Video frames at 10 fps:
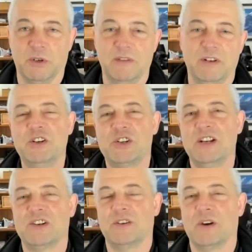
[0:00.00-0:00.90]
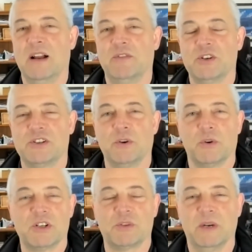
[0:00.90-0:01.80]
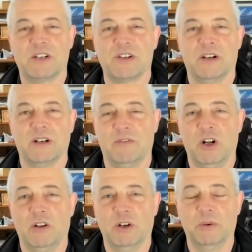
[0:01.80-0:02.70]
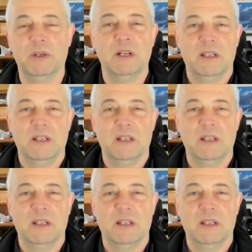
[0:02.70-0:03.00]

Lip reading: Even if you change a driver's door switch on a Volvo,